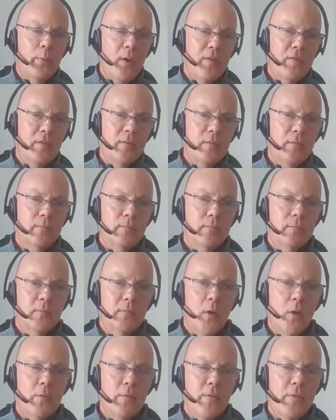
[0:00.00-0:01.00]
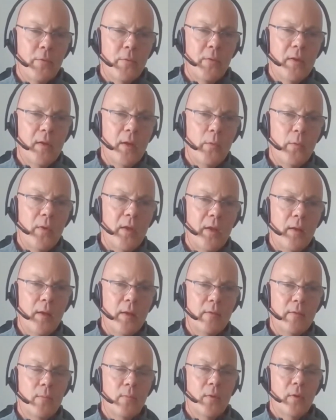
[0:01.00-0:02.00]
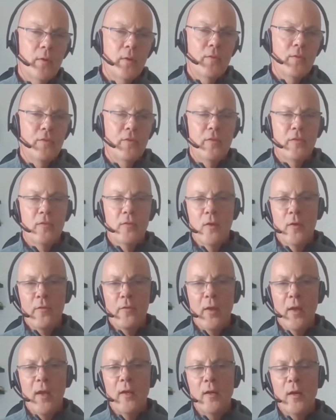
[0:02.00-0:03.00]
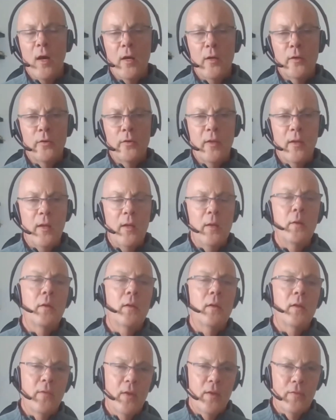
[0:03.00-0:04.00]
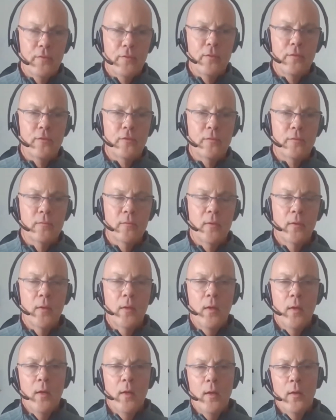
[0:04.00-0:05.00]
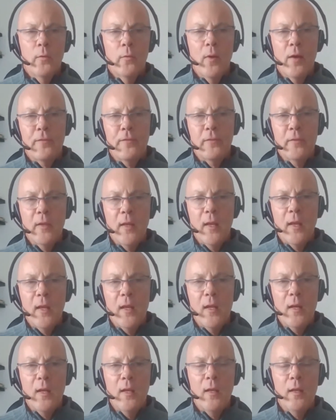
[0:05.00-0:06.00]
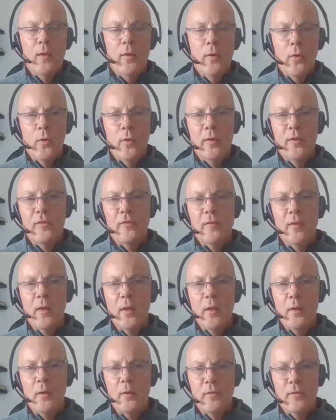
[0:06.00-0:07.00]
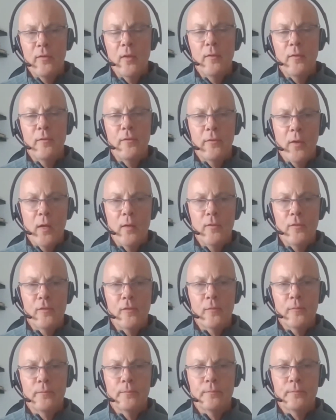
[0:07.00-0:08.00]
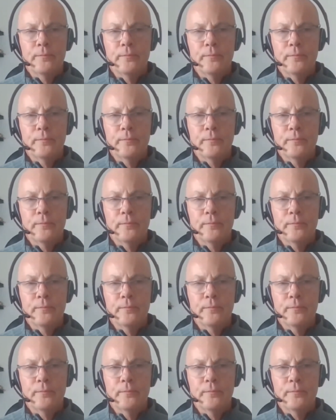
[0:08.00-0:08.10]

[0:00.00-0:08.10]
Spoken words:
present over a 3-day weekend, consisting of 800 angel investors, roughly 80 early stage and seed funds,